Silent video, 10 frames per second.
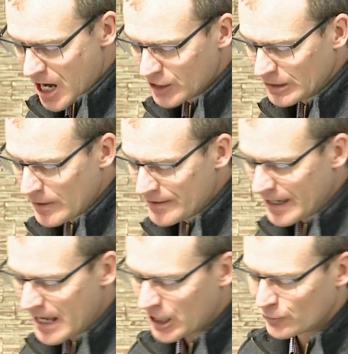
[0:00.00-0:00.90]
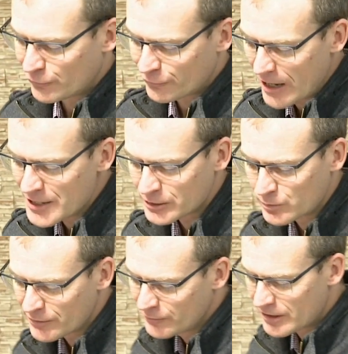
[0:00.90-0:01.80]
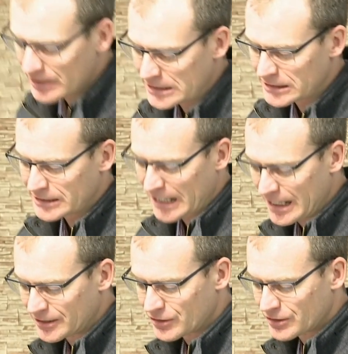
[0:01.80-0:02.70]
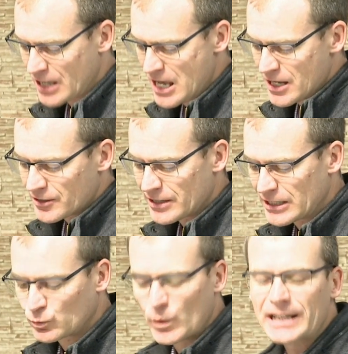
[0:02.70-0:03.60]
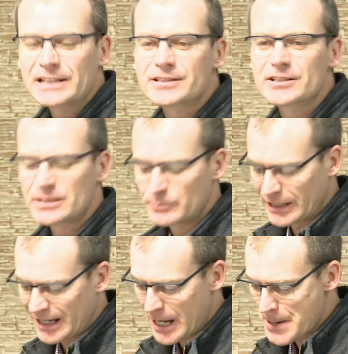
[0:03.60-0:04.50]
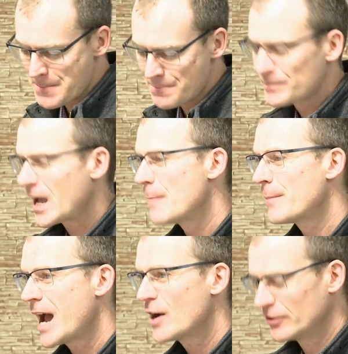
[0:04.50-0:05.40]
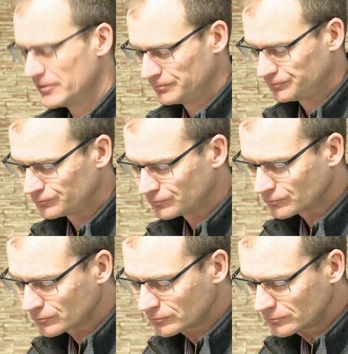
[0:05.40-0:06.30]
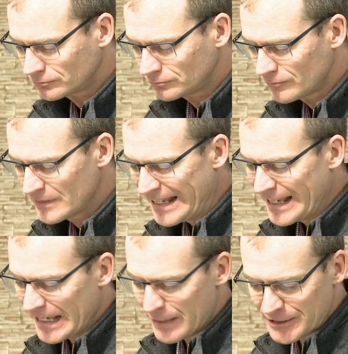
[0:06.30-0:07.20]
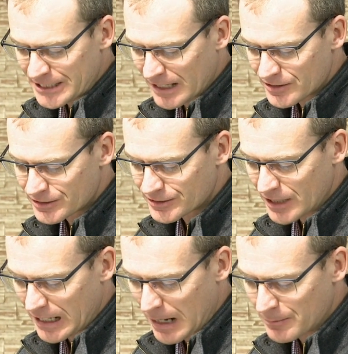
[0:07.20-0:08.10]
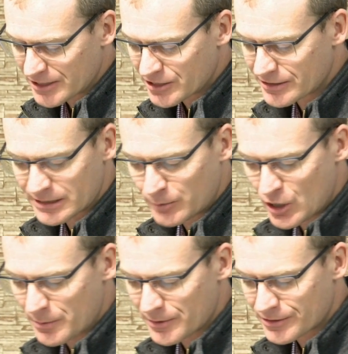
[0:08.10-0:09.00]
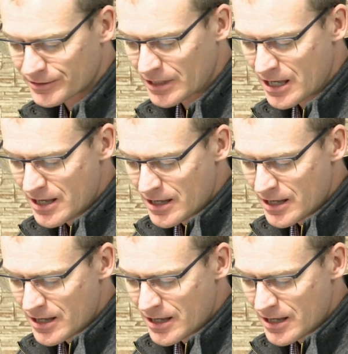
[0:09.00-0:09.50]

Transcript: Only when they are confronted with various tests do these weaknesses become apparent. If a test accomplishes its purpose